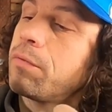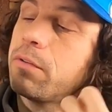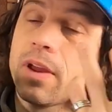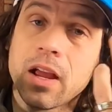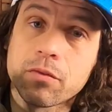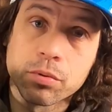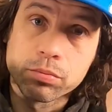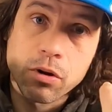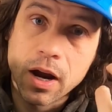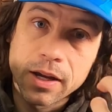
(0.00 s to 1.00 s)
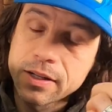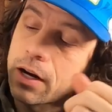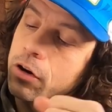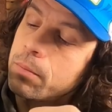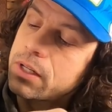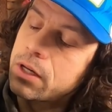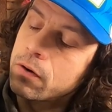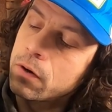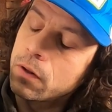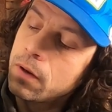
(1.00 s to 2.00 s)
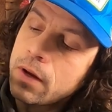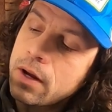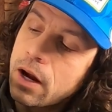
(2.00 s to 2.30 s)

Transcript: of advanced proprietary material.